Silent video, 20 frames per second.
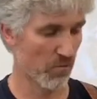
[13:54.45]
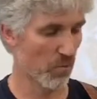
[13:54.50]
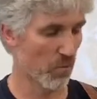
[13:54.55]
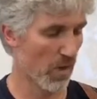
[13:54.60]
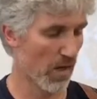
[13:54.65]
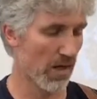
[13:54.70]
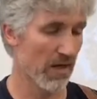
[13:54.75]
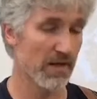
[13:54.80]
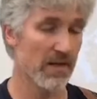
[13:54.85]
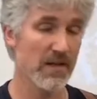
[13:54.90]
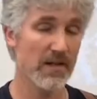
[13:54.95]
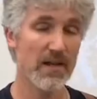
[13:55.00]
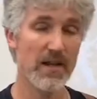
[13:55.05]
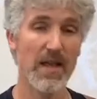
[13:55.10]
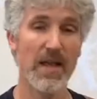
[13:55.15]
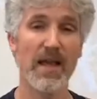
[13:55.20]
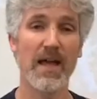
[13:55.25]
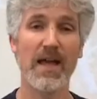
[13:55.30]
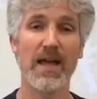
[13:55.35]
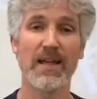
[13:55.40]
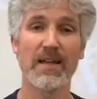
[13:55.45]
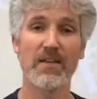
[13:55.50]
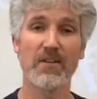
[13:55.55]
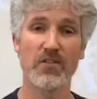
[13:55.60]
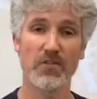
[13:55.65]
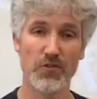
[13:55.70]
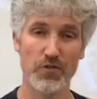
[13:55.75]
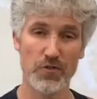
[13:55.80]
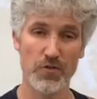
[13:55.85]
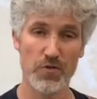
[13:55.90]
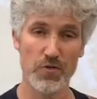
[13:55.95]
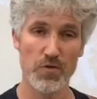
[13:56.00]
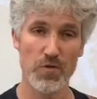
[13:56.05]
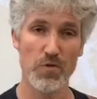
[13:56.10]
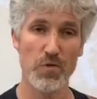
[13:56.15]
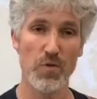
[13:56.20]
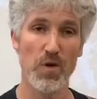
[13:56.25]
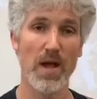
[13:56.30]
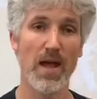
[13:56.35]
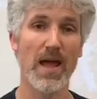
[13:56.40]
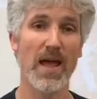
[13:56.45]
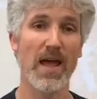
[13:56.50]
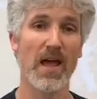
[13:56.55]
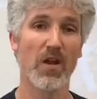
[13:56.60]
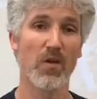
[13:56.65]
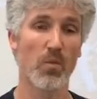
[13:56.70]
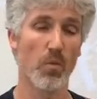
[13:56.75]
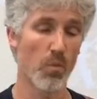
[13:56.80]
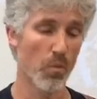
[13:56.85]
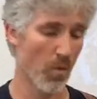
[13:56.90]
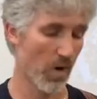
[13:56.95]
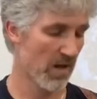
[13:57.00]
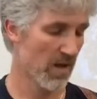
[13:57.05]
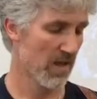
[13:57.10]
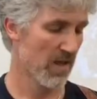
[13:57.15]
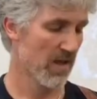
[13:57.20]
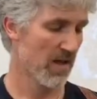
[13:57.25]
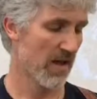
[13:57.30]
One and two and one.